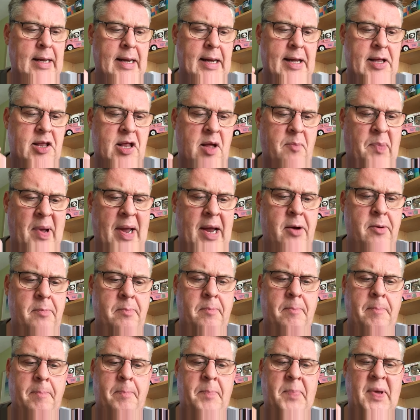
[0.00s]
It's about
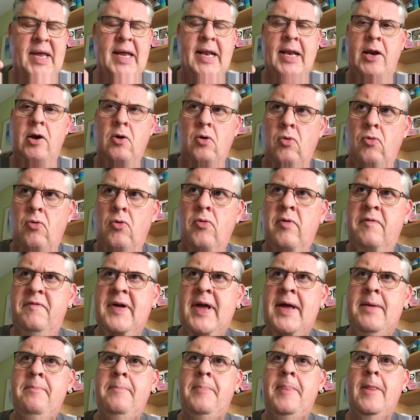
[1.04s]
being in awe of
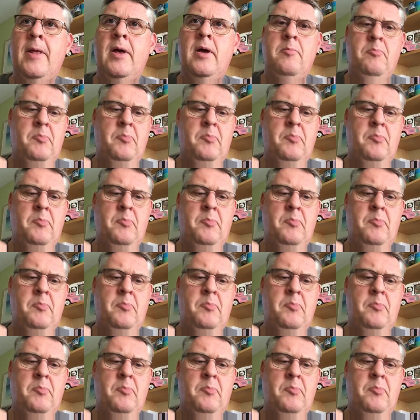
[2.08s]
him,